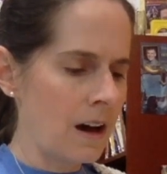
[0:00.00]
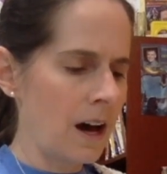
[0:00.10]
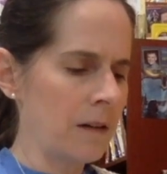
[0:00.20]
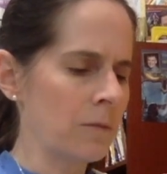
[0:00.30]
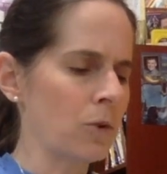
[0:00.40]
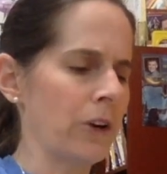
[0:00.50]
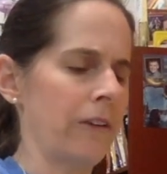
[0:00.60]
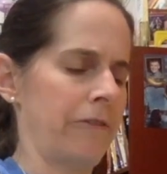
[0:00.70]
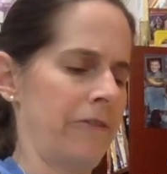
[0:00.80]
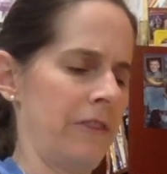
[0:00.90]
"I'm
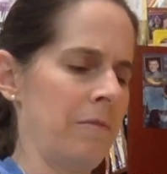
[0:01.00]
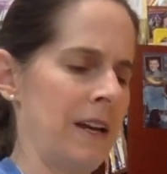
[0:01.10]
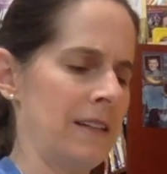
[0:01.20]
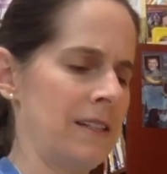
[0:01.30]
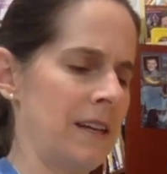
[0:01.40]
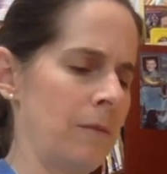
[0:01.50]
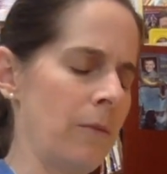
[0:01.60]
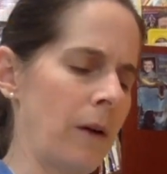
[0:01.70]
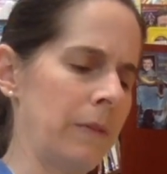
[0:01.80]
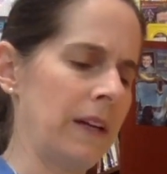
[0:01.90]
Griff," the man said
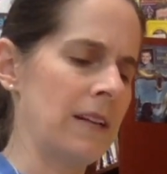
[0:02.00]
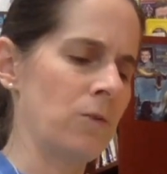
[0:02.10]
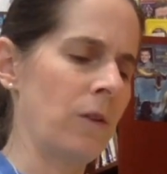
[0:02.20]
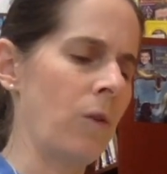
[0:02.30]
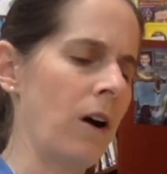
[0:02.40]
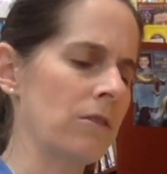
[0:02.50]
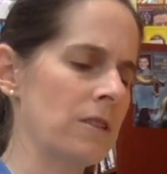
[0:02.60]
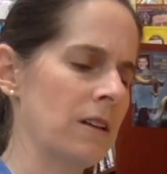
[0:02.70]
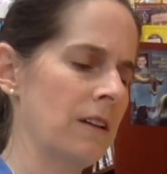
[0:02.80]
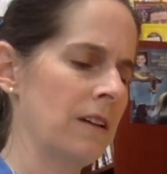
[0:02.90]
abruptly as we walked,